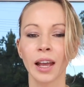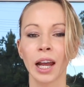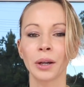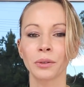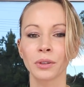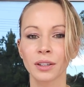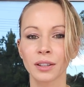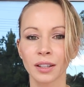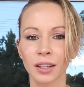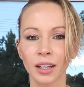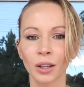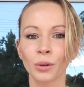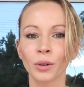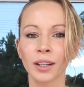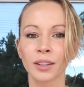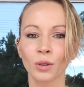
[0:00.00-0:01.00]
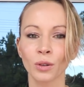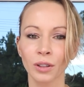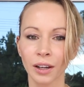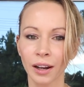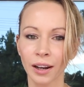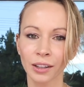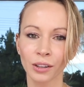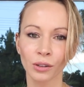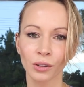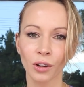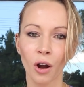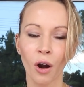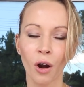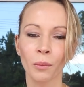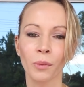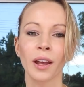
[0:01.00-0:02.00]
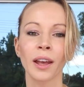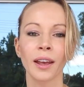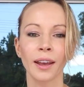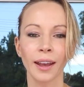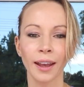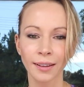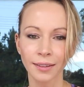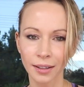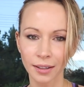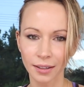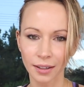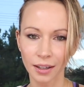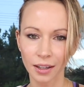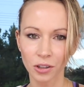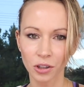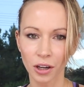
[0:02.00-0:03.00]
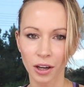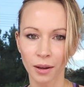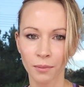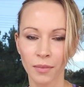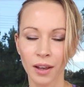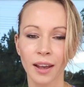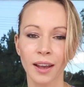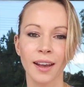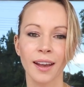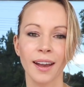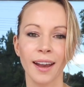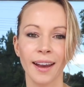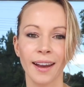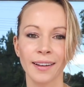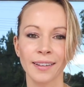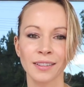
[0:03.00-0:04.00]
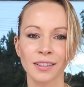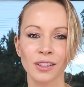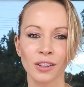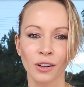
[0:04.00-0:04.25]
I will see you at zuzkalight.com in the Z Gym. And